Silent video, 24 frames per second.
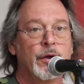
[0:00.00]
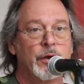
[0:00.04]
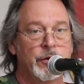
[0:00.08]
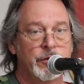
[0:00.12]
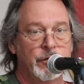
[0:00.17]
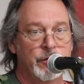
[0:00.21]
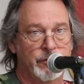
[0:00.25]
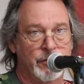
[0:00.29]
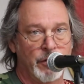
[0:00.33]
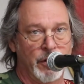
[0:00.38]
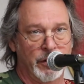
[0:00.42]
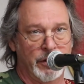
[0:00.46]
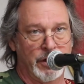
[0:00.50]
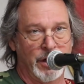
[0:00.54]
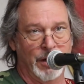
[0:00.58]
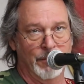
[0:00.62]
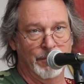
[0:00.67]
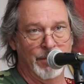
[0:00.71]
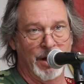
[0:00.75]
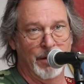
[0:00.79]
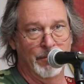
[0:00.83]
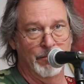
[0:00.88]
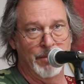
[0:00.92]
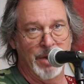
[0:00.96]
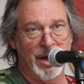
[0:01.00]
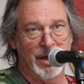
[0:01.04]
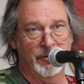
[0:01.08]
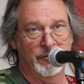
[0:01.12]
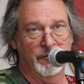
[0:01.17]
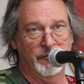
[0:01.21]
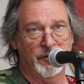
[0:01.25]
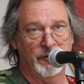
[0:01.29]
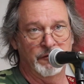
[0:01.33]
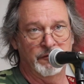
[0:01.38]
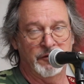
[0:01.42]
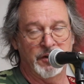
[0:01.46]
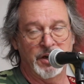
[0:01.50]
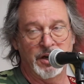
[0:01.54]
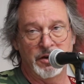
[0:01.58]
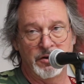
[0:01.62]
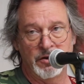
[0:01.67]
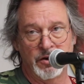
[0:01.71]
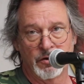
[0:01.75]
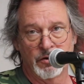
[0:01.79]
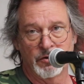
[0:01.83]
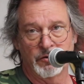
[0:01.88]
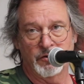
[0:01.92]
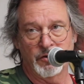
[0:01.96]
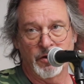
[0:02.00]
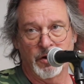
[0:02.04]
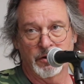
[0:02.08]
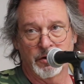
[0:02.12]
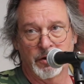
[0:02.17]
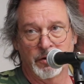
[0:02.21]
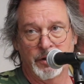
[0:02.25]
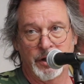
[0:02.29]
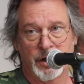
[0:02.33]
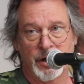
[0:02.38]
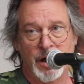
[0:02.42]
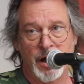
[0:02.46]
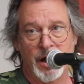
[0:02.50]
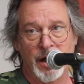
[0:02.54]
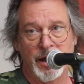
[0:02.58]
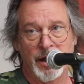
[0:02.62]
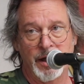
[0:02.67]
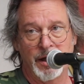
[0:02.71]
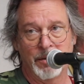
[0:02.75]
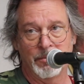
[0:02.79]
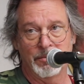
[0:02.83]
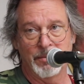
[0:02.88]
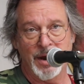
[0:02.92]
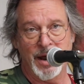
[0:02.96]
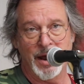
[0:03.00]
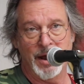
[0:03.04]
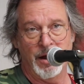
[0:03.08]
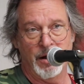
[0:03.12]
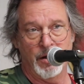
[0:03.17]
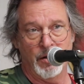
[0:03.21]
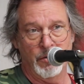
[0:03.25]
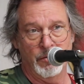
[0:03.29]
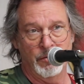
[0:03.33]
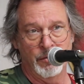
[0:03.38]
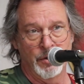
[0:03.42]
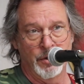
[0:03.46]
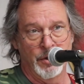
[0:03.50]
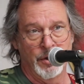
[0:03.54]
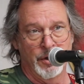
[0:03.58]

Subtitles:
You're talking about men 15 years younger than I am now.